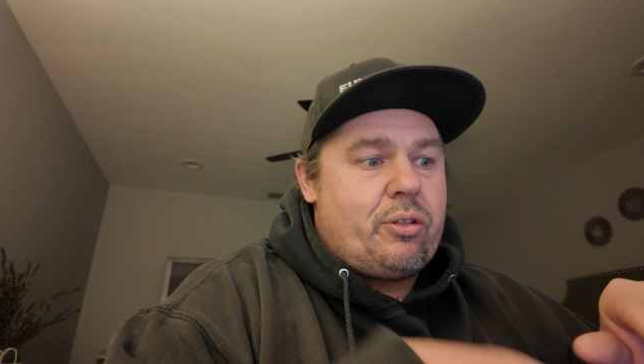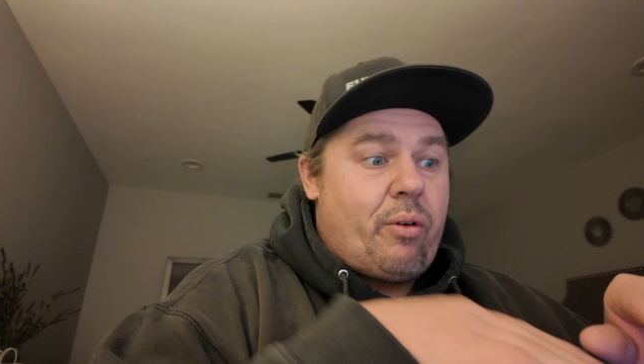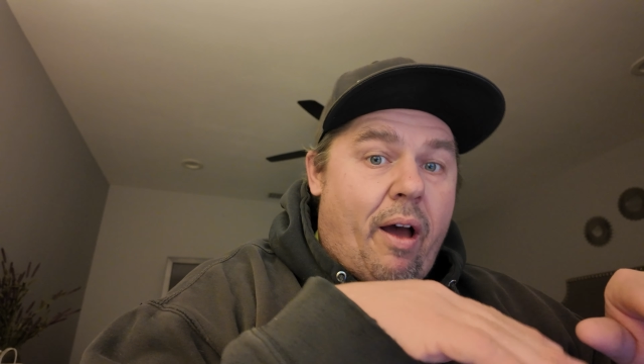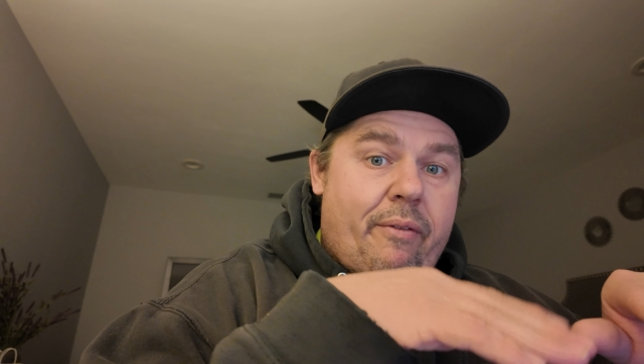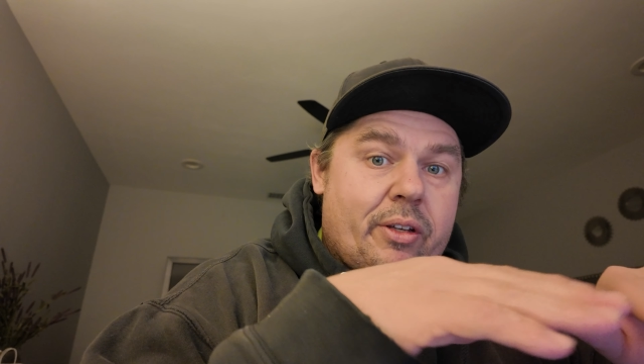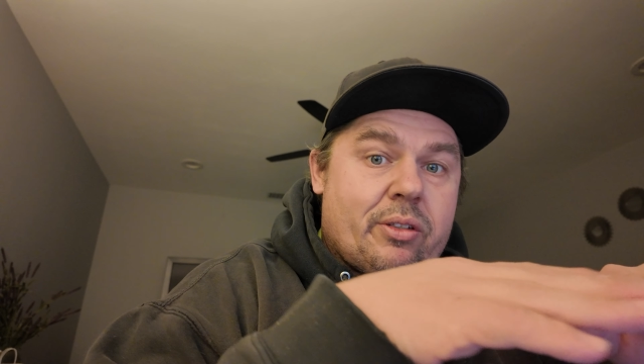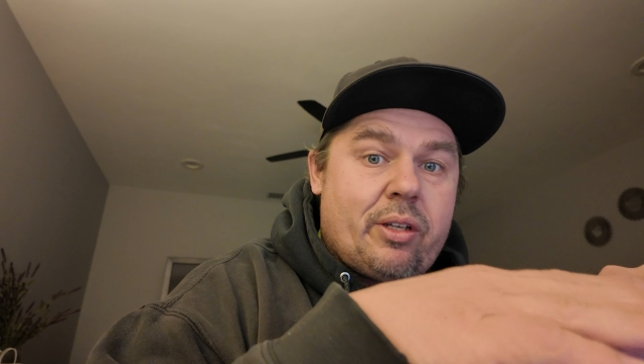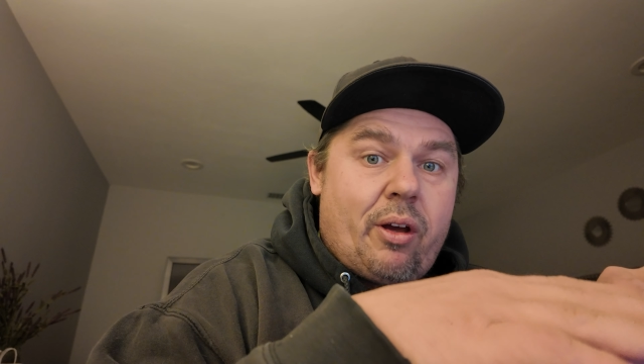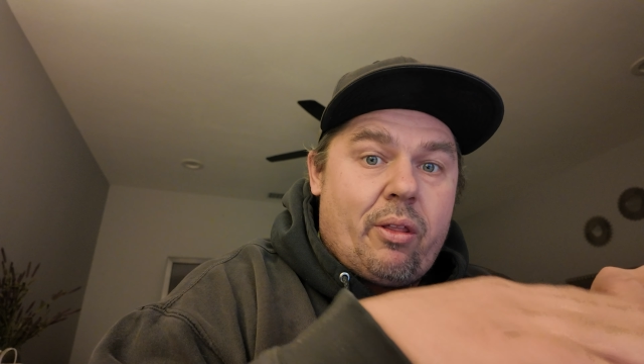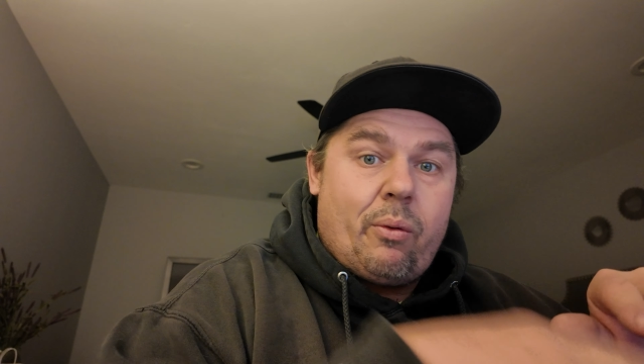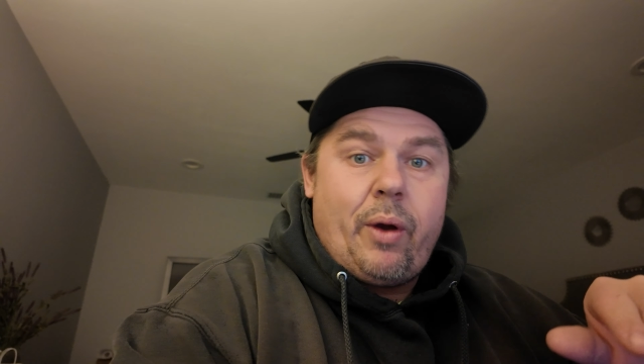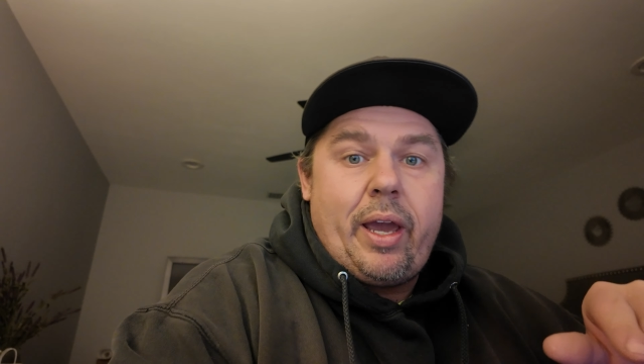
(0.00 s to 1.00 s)
So obviously
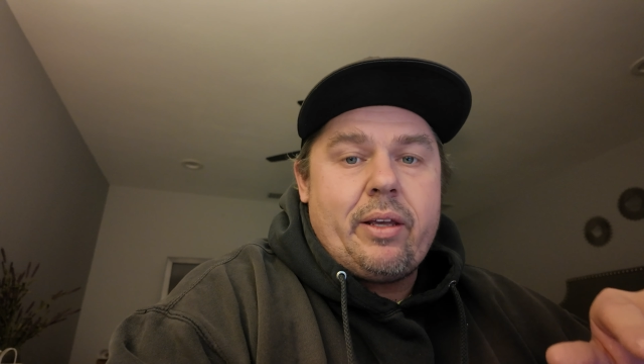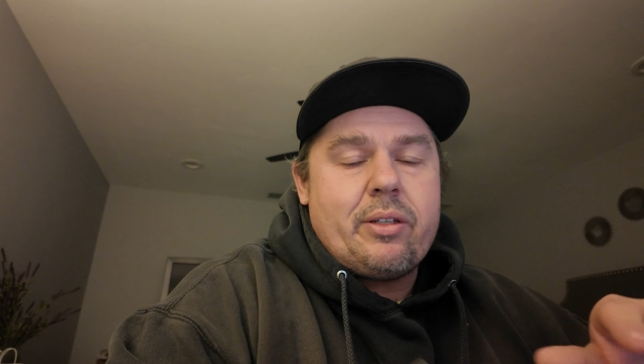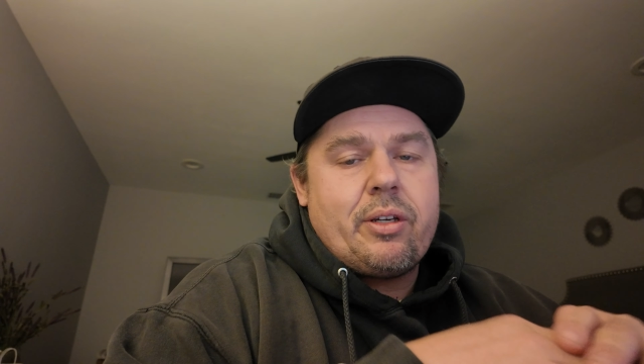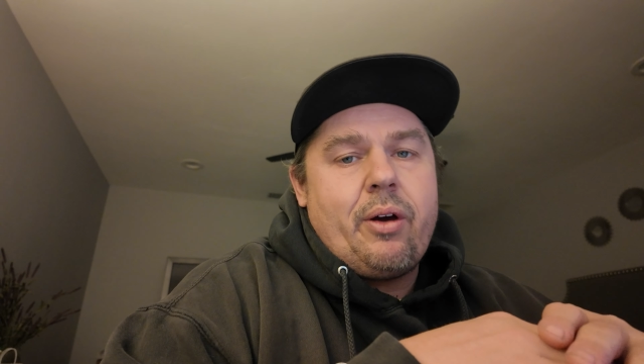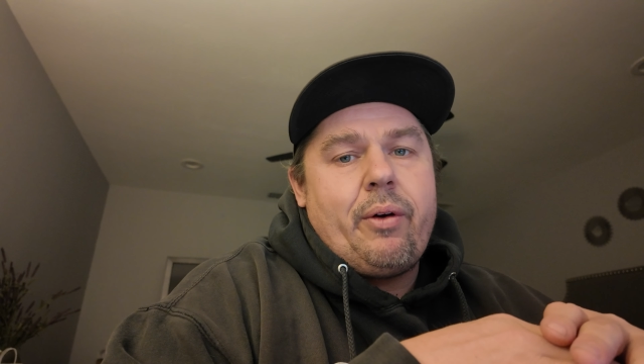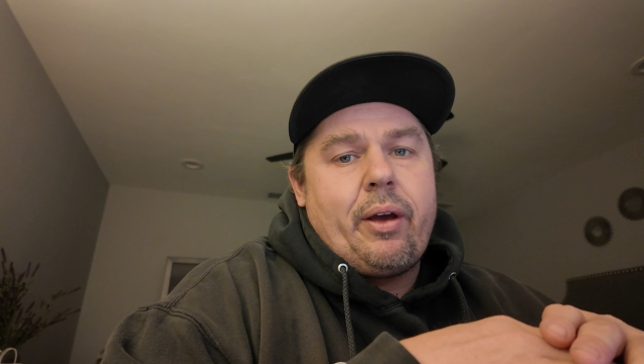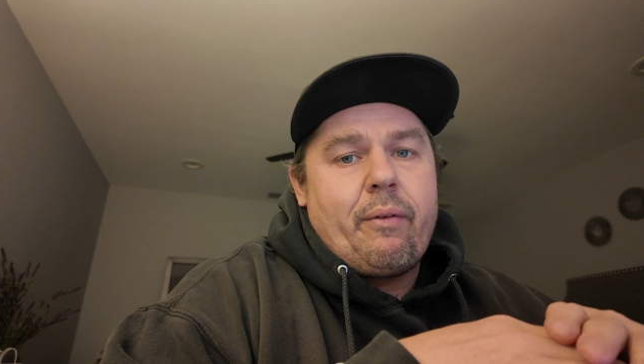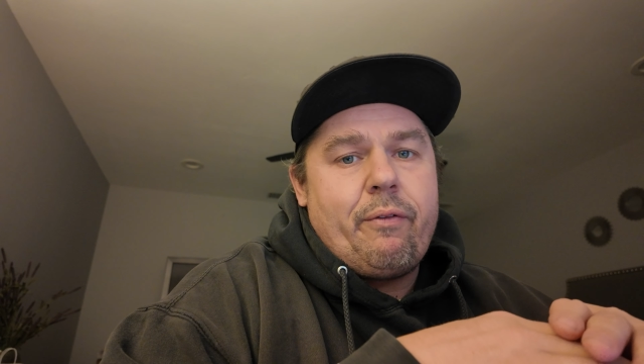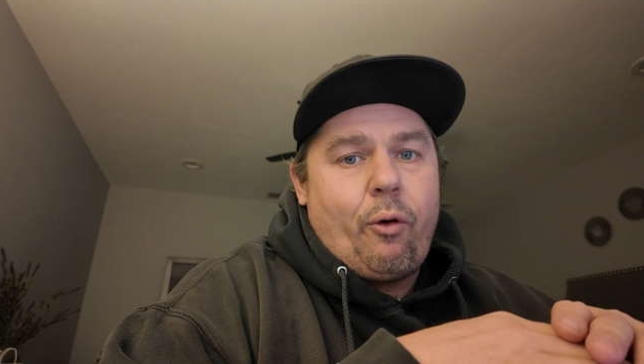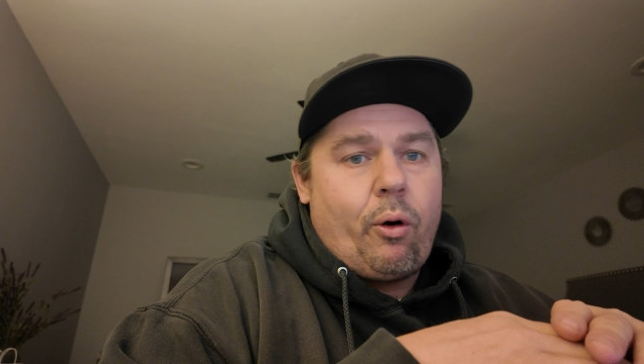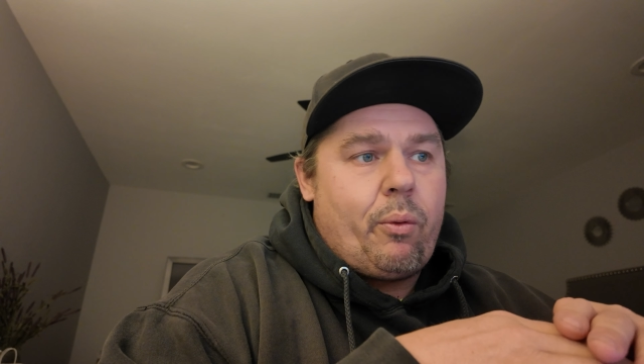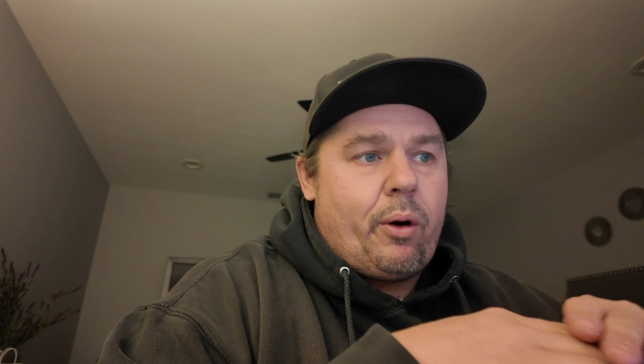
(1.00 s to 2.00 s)
all the weight is going
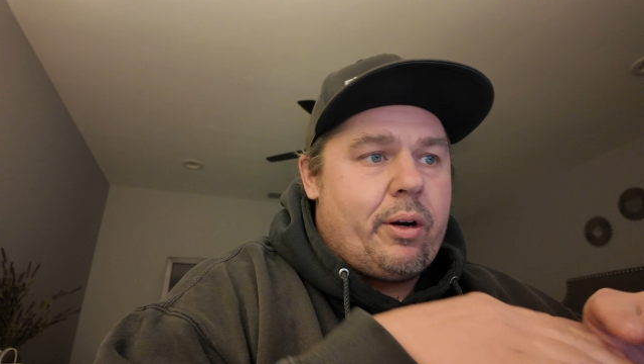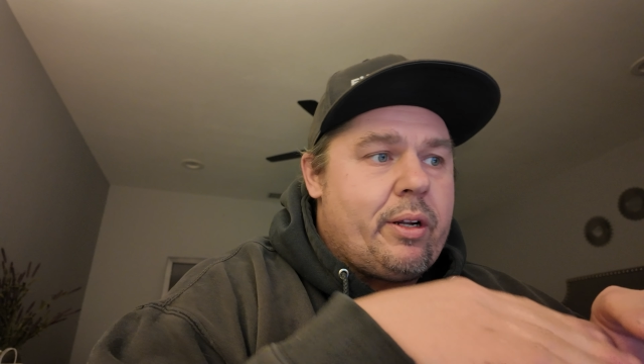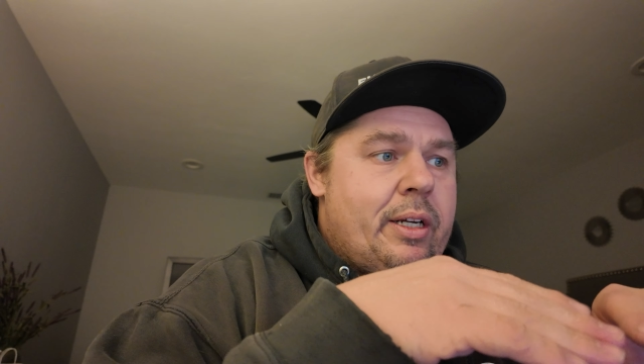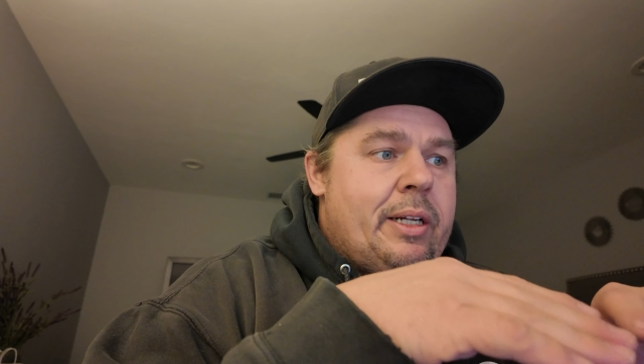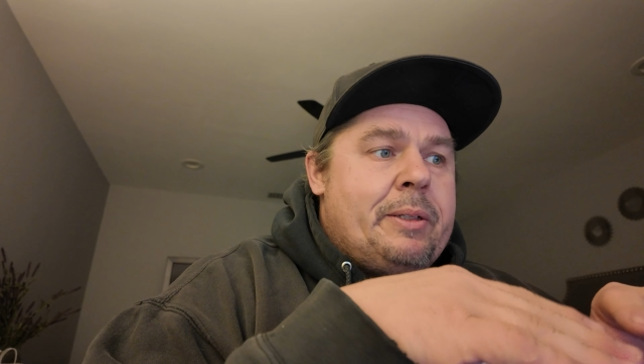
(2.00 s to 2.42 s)
forward